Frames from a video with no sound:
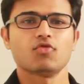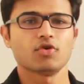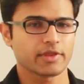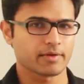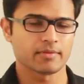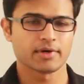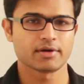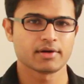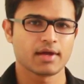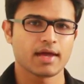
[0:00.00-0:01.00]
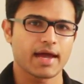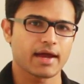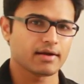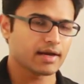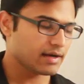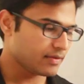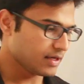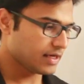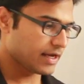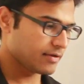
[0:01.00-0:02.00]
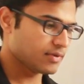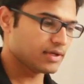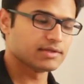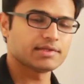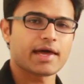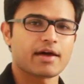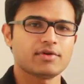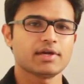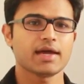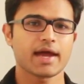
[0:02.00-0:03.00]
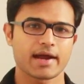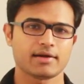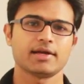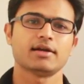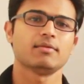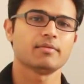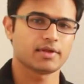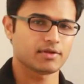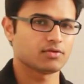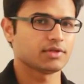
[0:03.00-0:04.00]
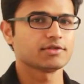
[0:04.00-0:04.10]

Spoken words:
phone number, and at any time he is having a handheld,